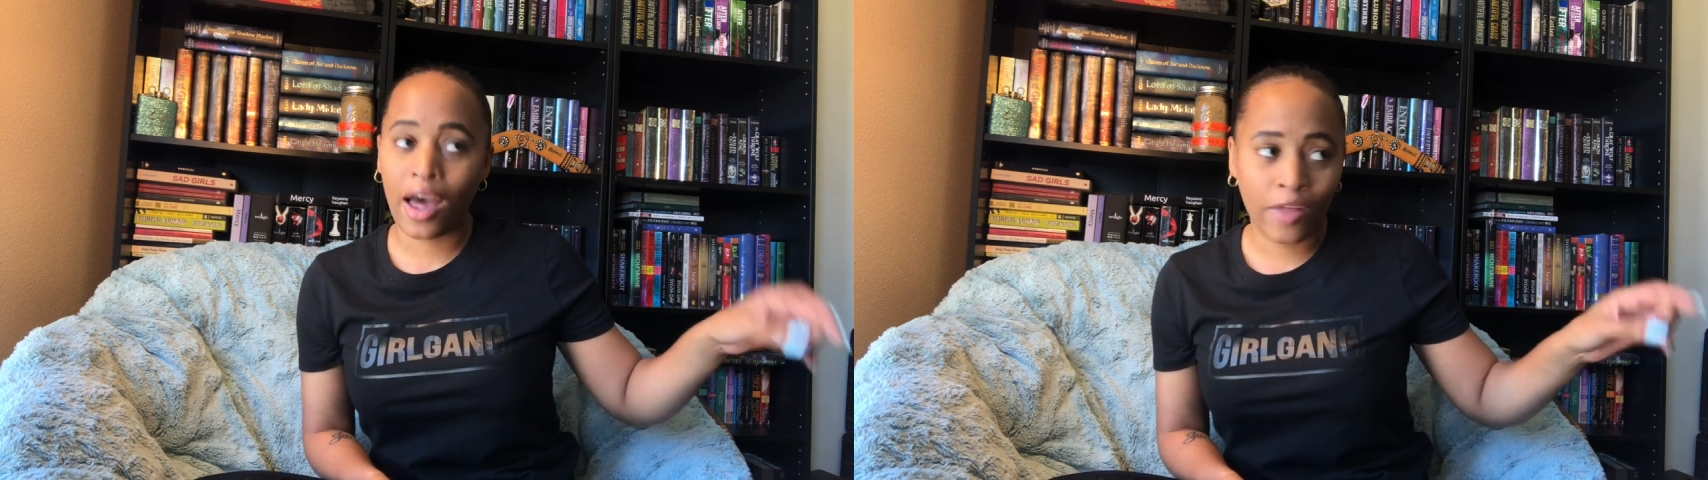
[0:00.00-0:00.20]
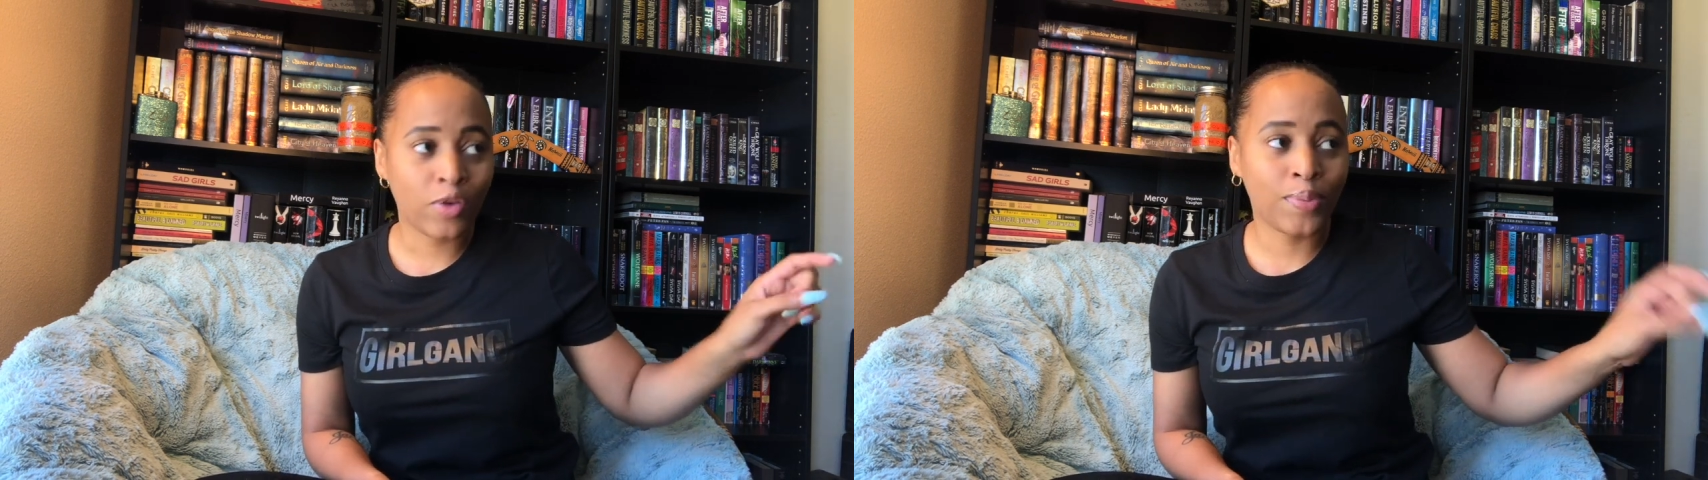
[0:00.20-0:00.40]

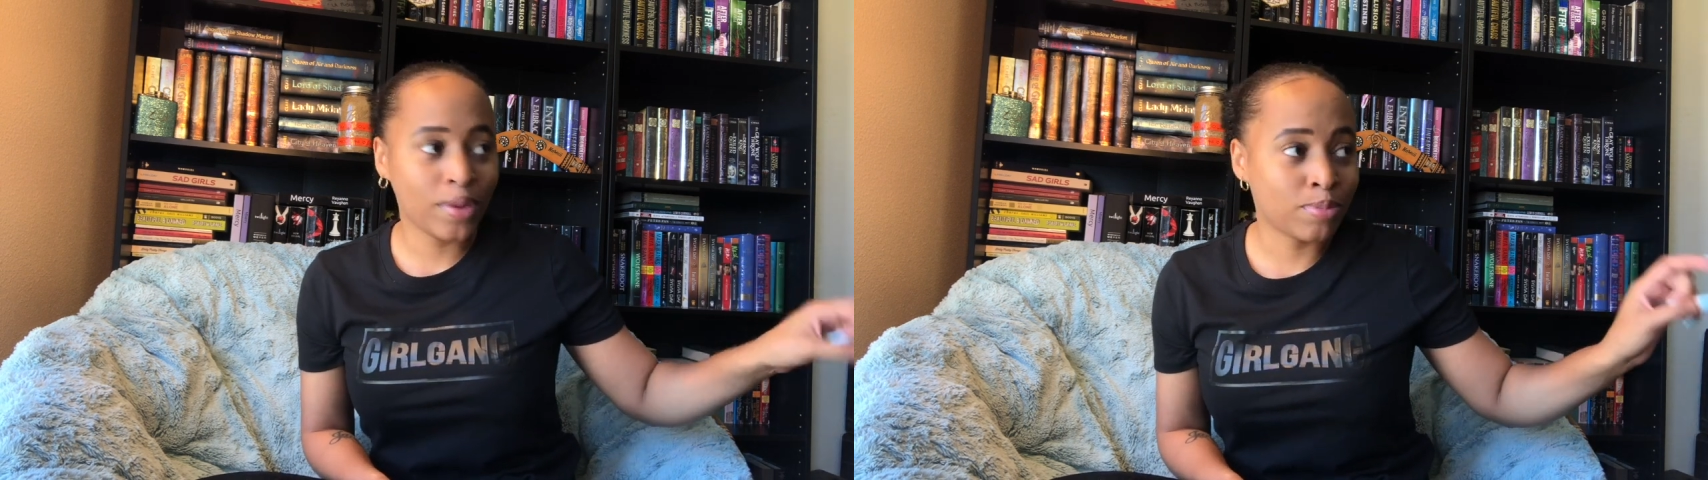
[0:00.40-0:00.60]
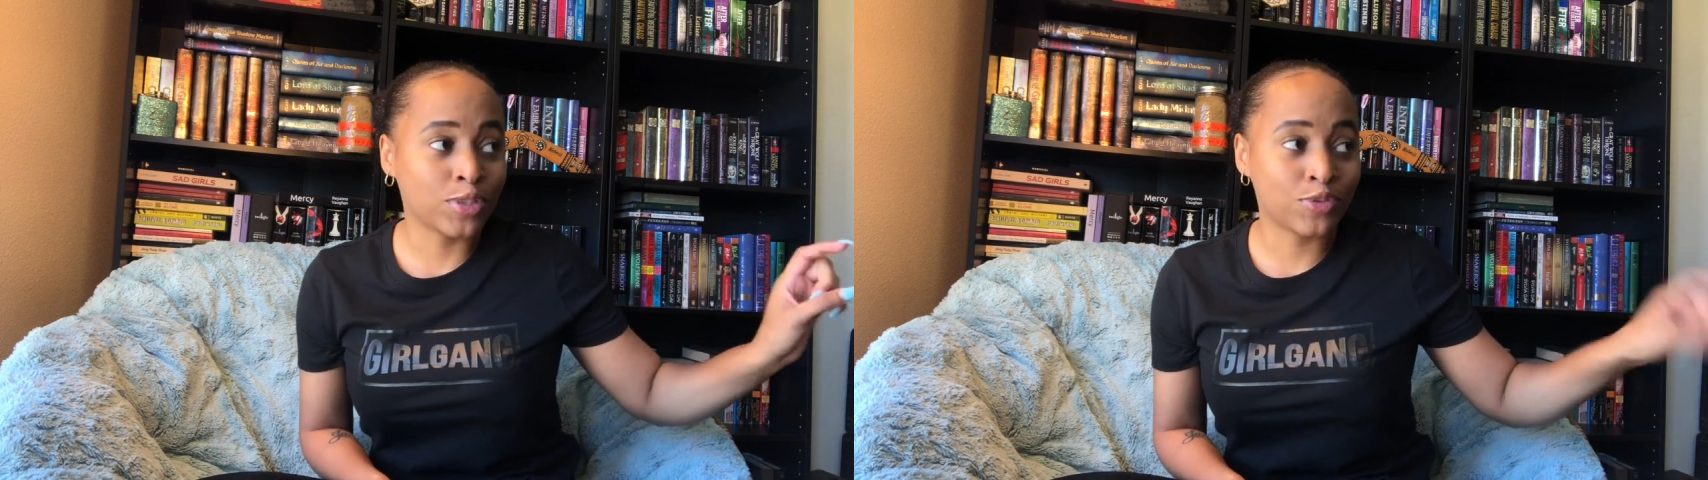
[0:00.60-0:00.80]
other
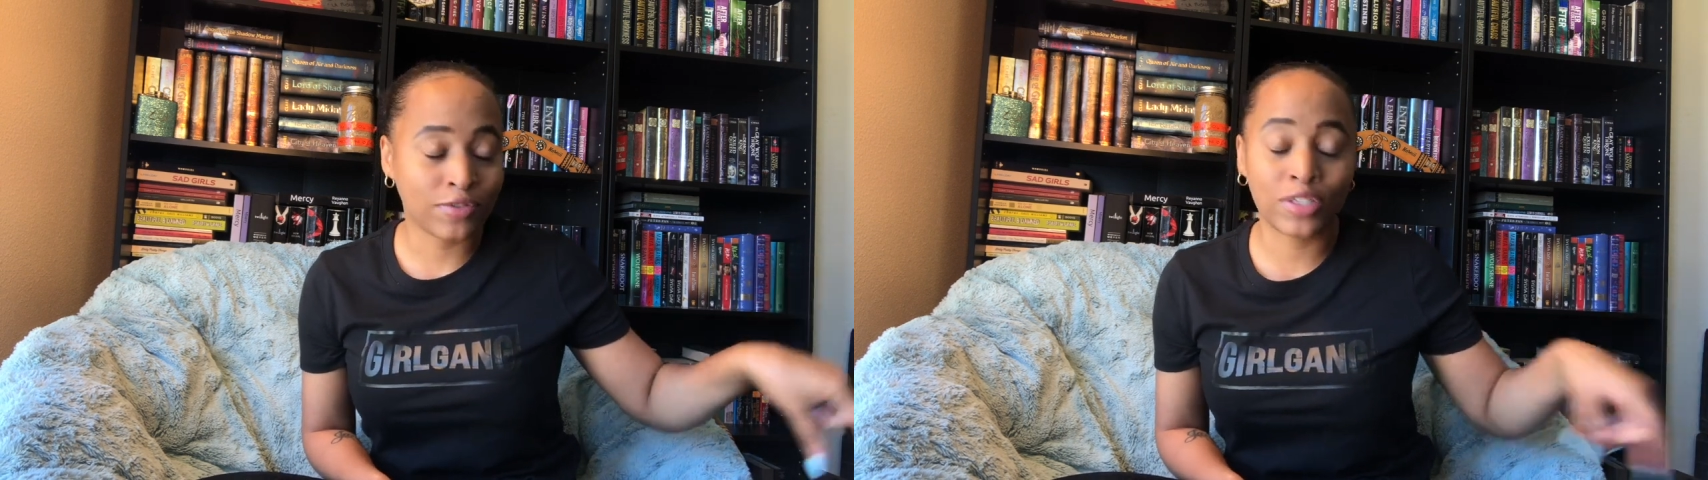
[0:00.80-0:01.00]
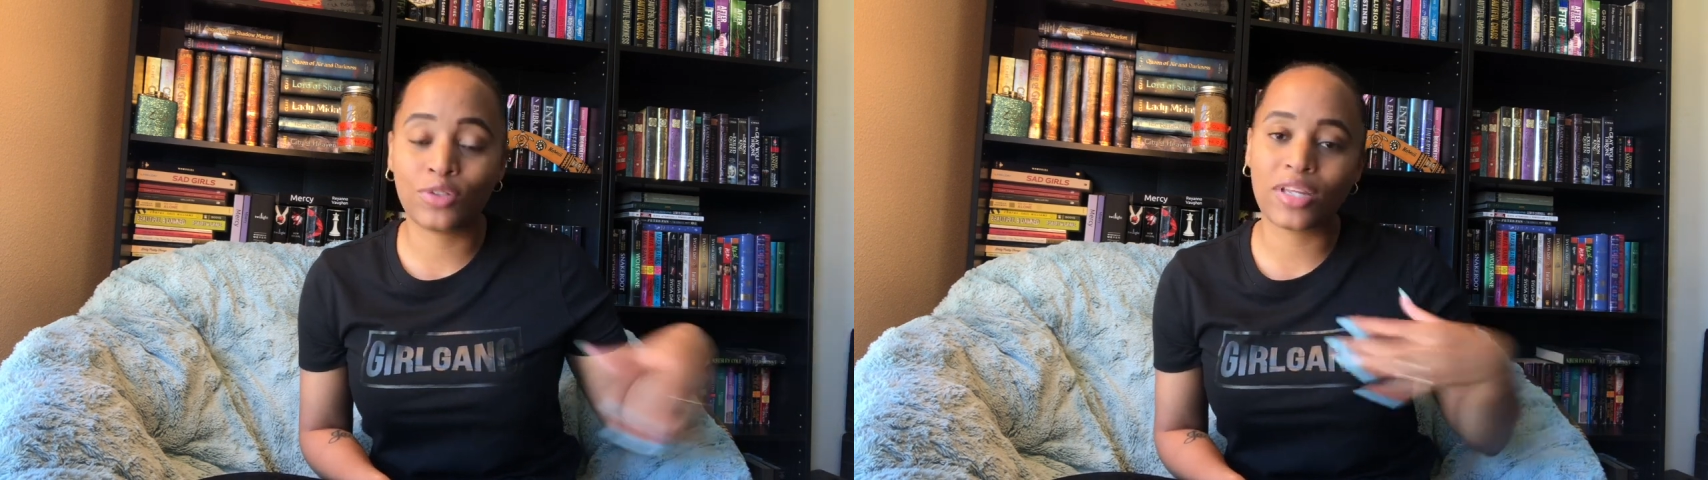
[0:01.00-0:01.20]
people's
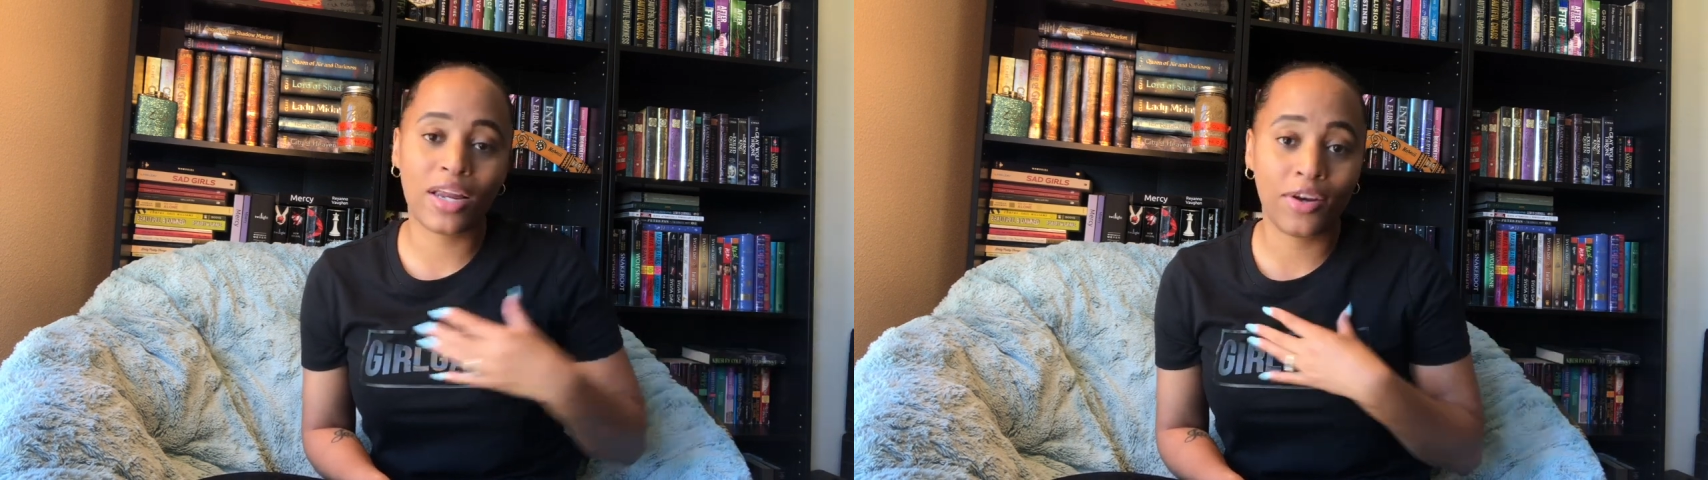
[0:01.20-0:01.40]
reviews,